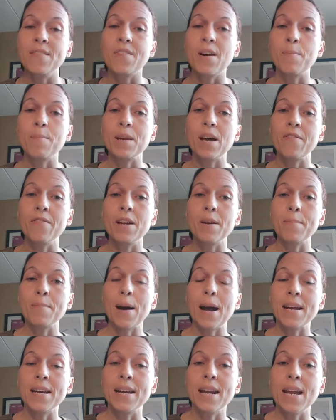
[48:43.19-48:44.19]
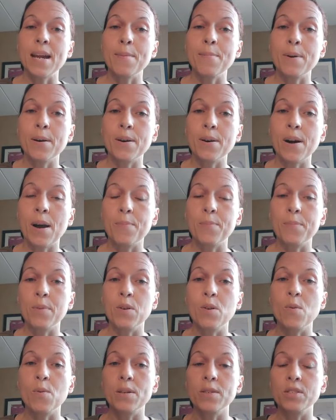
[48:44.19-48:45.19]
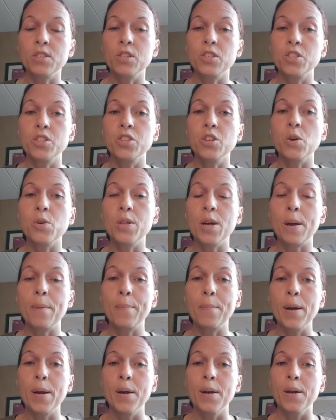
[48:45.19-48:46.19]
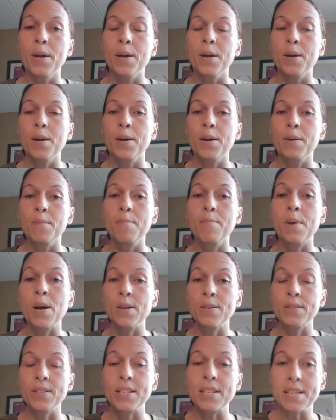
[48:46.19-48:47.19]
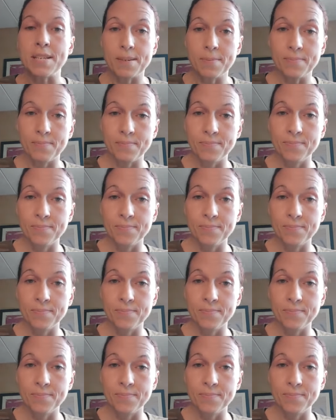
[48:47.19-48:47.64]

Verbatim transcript: If I'm loving my neighbor, I'm going to show them mercy.